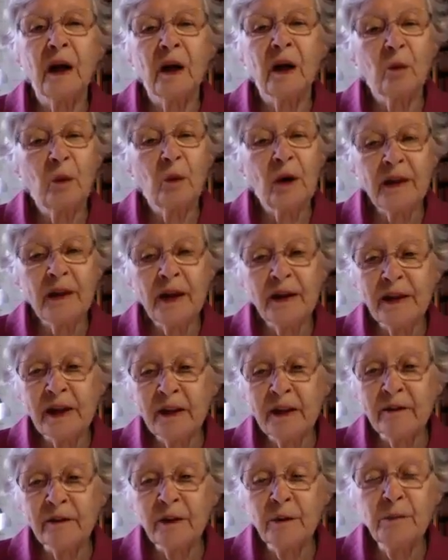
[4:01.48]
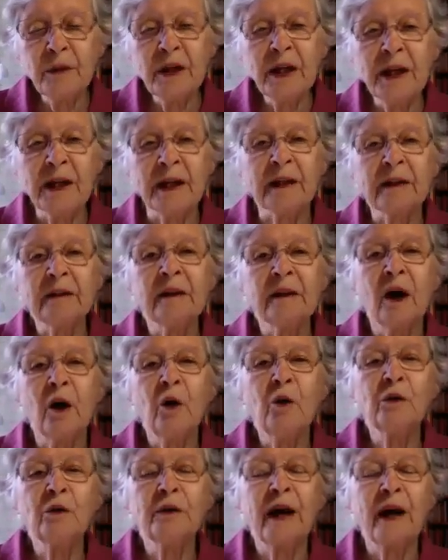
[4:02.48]
When they think of the meaning,
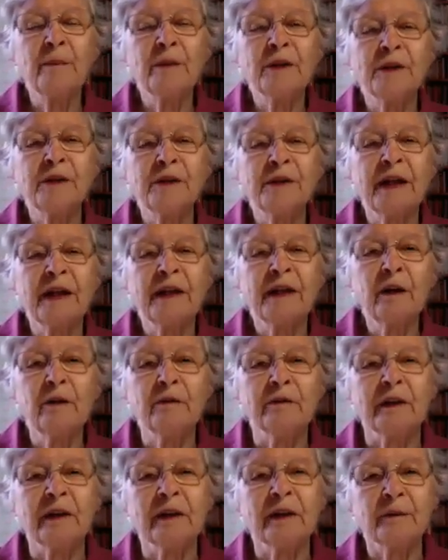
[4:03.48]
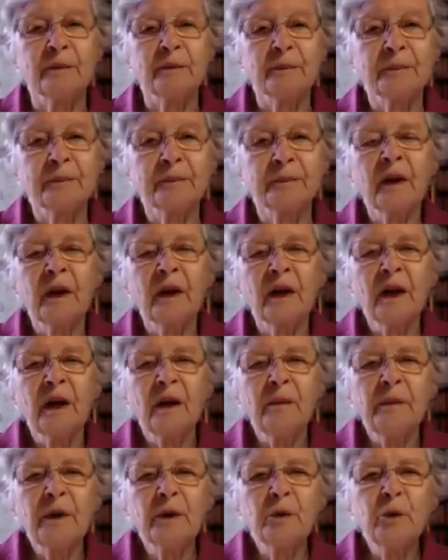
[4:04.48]
old habits take over.
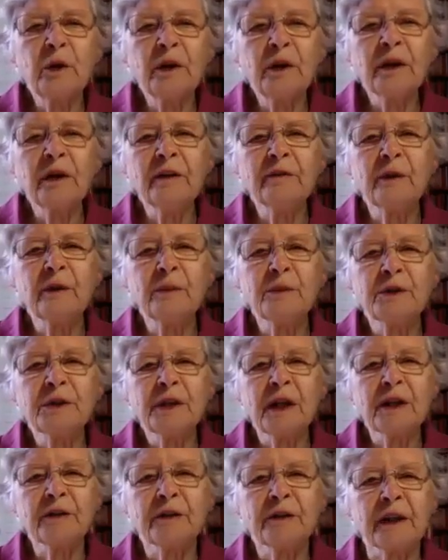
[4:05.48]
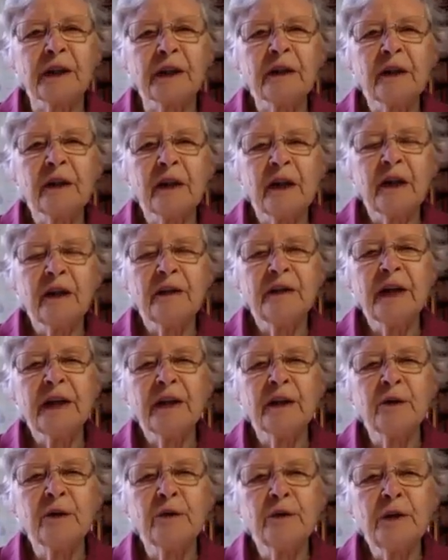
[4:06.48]
But working from stuttering, they
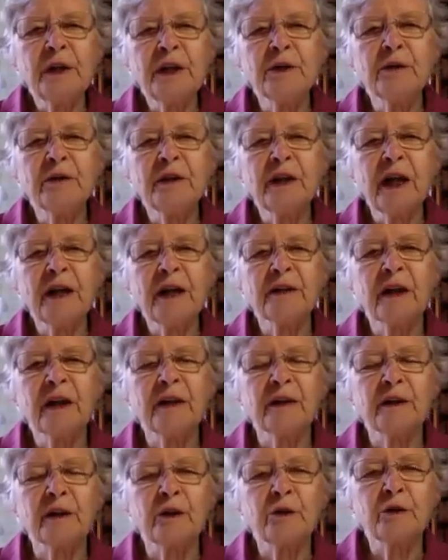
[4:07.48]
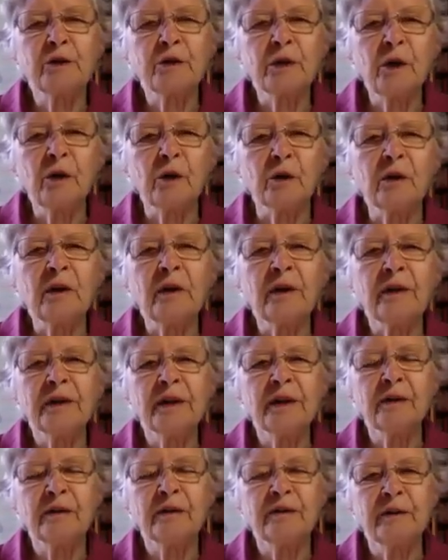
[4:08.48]
can recreate and control
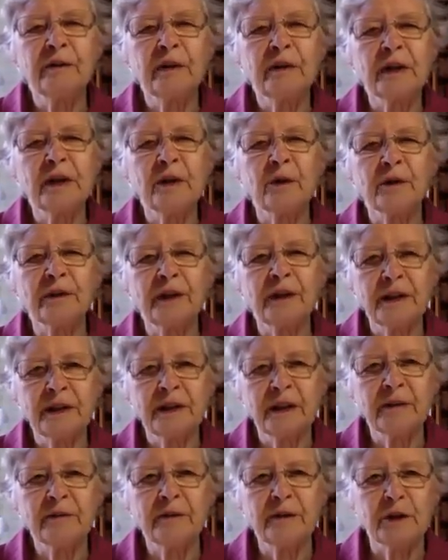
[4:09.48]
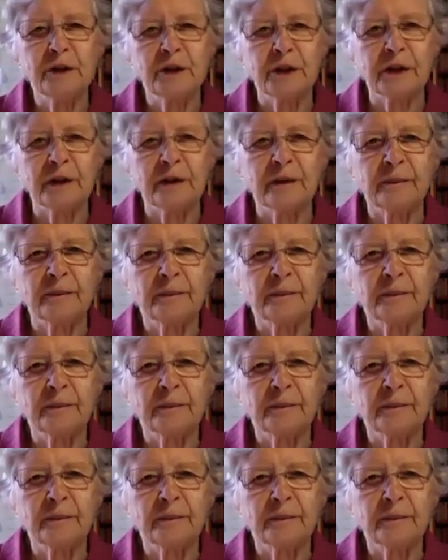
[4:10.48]
the authentic version.